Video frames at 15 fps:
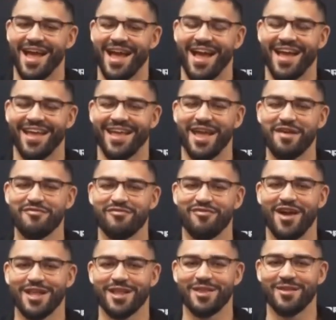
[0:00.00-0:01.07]
I can
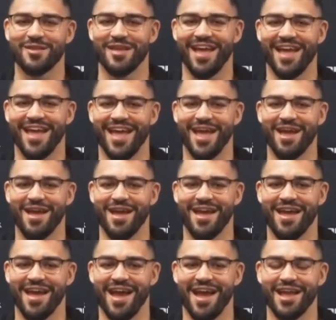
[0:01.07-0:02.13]
fight uh,
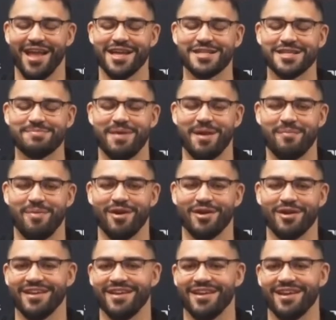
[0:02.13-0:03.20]
eh, guess my
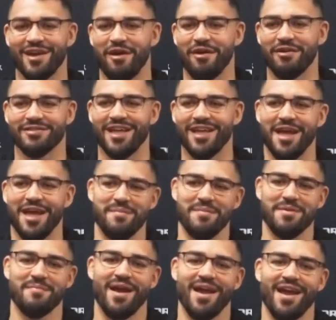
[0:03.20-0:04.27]
brother all time
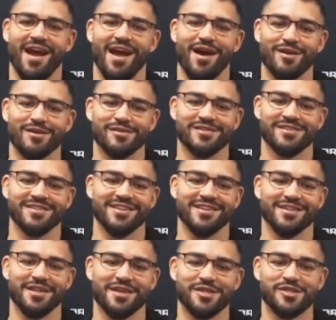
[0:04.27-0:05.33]
in my house,
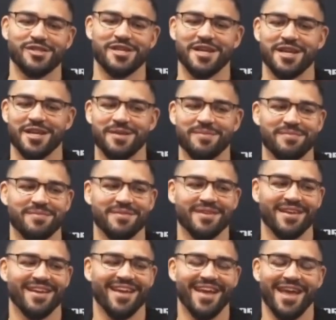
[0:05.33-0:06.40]
in the gym,
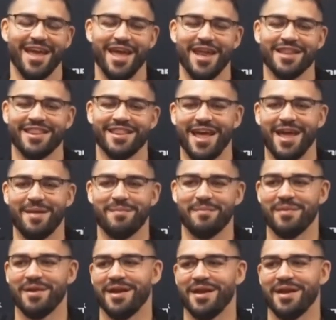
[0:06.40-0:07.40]
anytime.